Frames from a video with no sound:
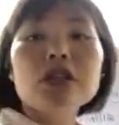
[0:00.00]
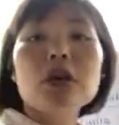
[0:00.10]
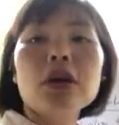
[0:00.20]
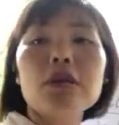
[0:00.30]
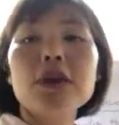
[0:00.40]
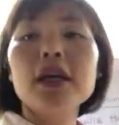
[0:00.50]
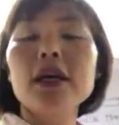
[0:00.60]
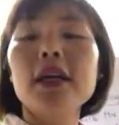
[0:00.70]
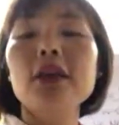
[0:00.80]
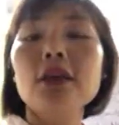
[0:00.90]
in your
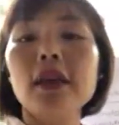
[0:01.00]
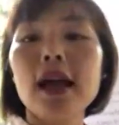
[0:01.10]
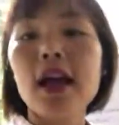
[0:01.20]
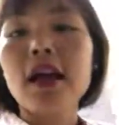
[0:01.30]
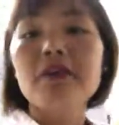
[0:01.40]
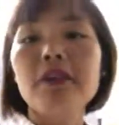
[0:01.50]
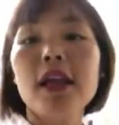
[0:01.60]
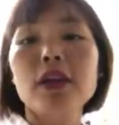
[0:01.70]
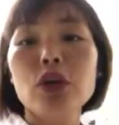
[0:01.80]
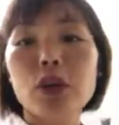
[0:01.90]
career, in your life,
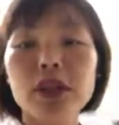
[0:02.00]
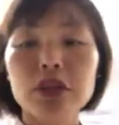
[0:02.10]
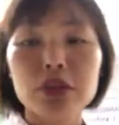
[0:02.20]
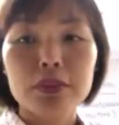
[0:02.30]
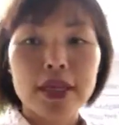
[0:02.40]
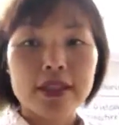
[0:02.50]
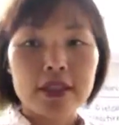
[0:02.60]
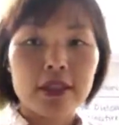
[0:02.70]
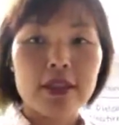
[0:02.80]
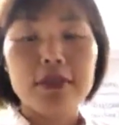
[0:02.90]
and you wanted to make
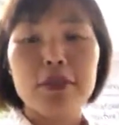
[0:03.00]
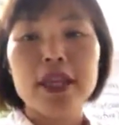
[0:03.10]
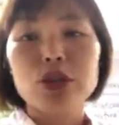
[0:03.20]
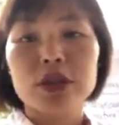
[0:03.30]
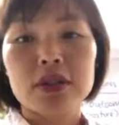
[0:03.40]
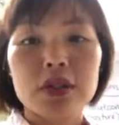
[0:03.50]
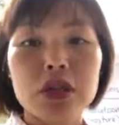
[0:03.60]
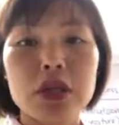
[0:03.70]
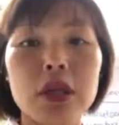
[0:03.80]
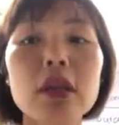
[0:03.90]
certain major
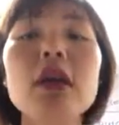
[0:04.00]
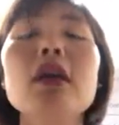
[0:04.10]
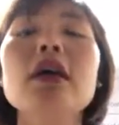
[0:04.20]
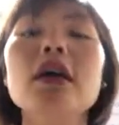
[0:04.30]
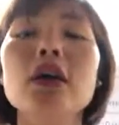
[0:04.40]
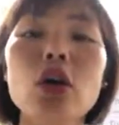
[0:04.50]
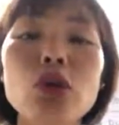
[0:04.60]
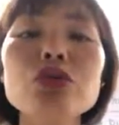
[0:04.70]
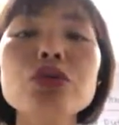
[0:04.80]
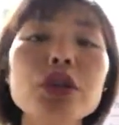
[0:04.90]
decision,
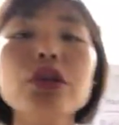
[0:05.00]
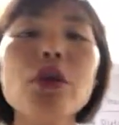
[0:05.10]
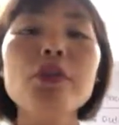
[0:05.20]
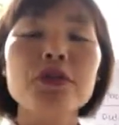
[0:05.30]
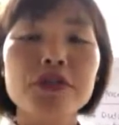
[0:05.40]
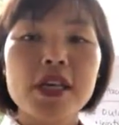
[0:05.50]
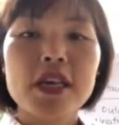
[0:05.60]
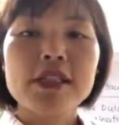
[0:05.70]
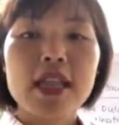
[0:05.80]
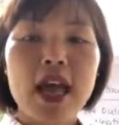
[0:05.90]
go through the thought
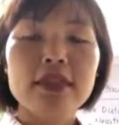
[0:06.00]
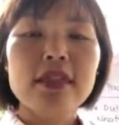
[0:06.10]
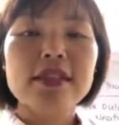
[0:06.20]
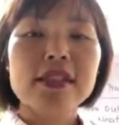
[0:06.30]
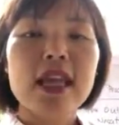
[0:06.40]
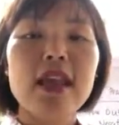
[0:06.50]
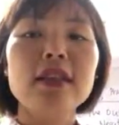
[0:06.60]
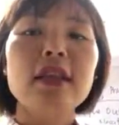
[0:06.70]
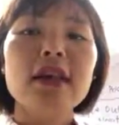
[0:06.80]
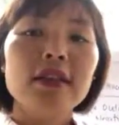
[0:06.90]
process,
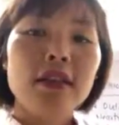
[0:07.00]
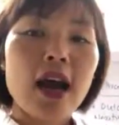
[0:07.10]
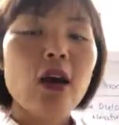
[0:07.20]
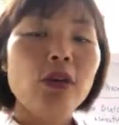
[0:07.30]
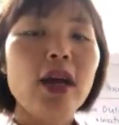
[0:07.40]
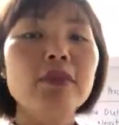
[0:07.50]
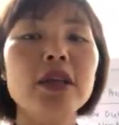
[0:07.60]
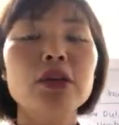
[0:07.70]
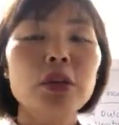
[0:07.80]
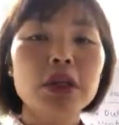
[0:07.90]
understand the outcome
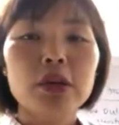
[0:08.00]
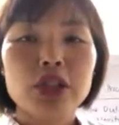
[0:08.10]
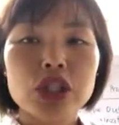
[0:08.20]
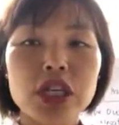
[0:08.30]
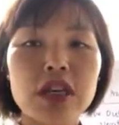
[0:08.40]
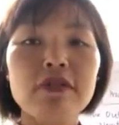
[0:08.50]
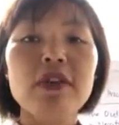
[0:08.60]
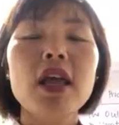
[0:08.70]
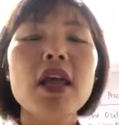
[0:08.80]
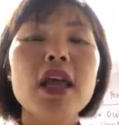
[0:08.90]
that you want to achieve,
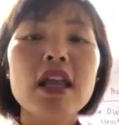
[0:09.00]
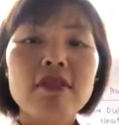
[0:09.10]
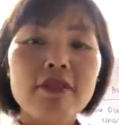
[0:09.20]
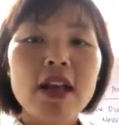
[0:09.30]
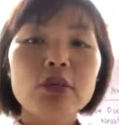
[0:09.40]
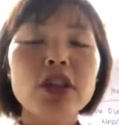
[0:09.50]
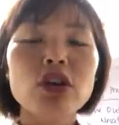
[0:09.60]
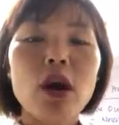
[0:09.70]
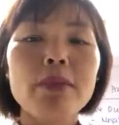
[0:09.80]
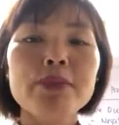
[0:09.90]
evaluate
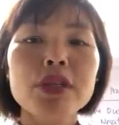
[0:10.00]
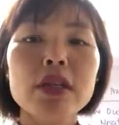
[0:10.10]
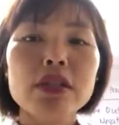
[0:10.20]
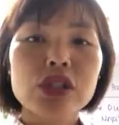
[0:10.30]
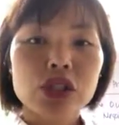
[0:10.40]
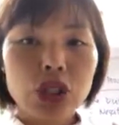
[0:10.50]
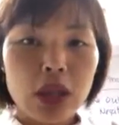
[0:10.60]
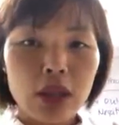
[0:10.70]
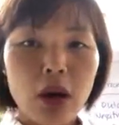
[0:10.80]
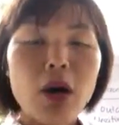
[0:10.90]
your options
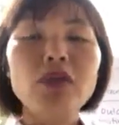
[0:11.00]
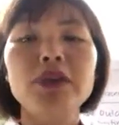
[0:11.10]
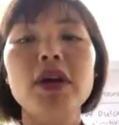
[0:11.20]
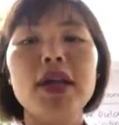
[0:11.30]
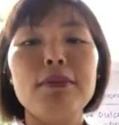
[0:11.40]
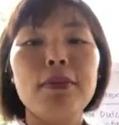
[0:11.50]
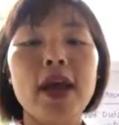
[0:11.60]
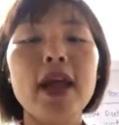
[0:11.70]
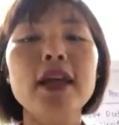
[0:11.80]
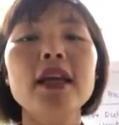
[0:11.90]
along with the
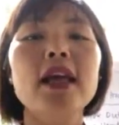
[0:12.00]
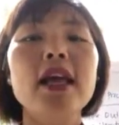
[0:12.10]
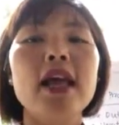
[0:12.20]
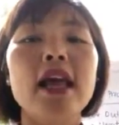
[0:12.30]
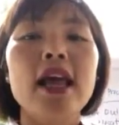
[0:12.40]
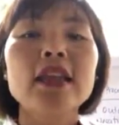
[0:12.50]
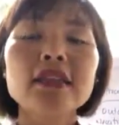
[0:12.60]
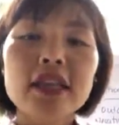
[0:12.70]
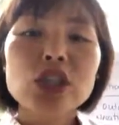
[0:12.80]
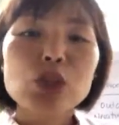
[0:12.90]
impact, and
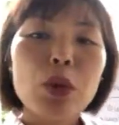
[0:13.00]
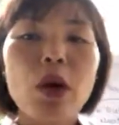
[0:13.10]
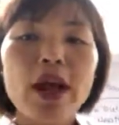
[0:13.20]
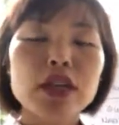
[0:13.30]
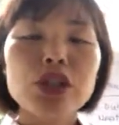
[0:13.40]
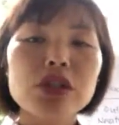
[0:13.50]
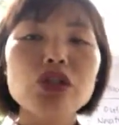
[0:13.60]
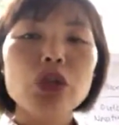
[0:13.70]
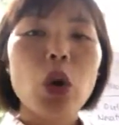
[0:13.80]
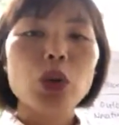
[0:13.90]
take small actions
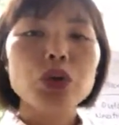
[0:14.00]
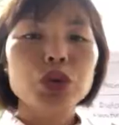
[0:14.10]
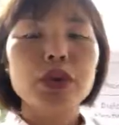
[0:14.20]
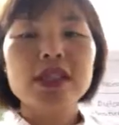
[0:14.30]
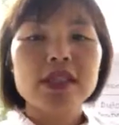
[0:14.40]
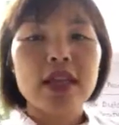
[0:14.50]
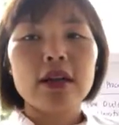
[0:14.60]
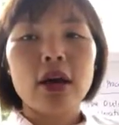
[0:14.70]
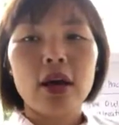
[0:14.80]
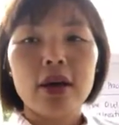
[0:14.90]
to go towards that